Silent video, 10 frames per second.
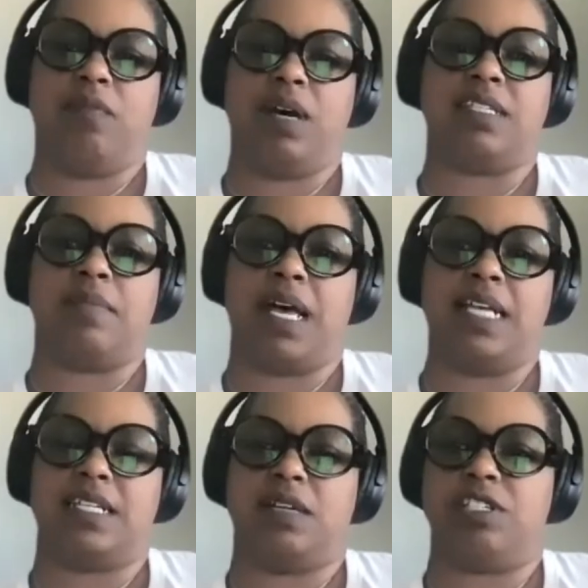it was a
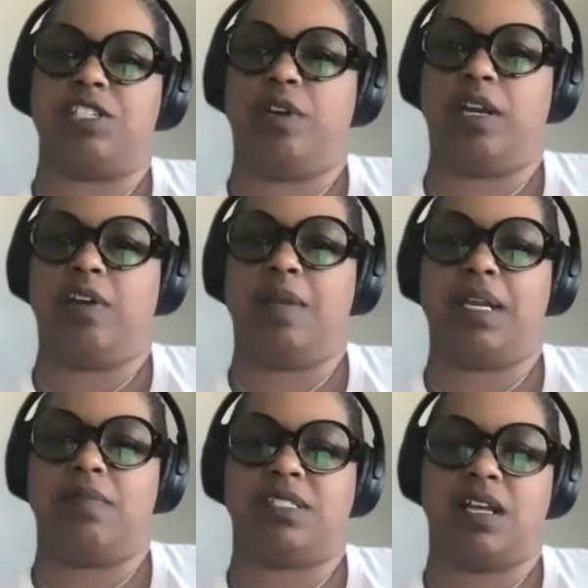mess and it was triggering,
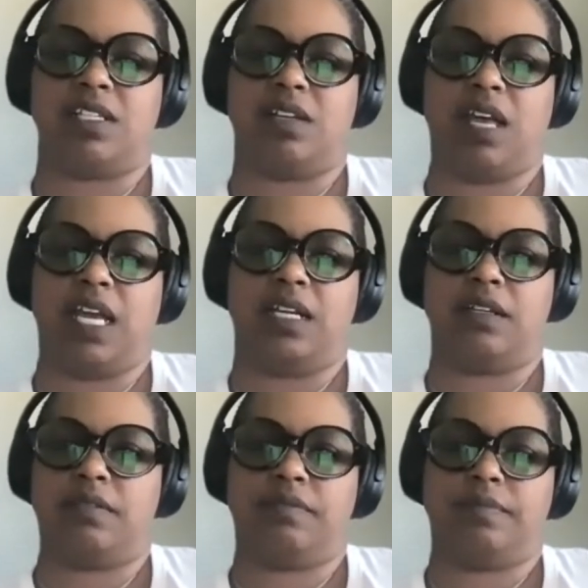but it was also like
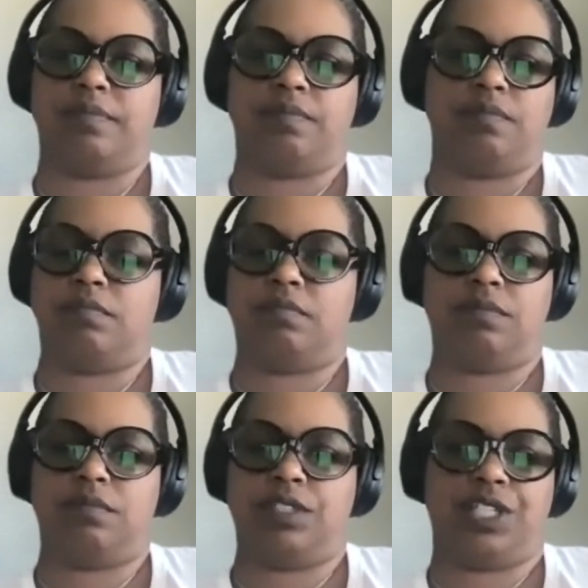
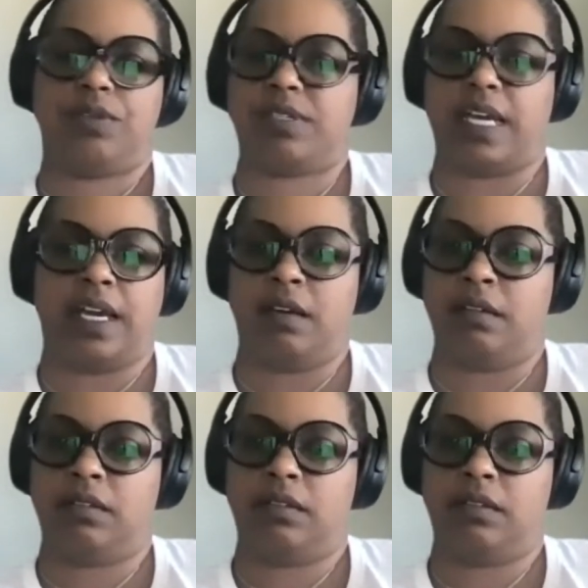Tuesday.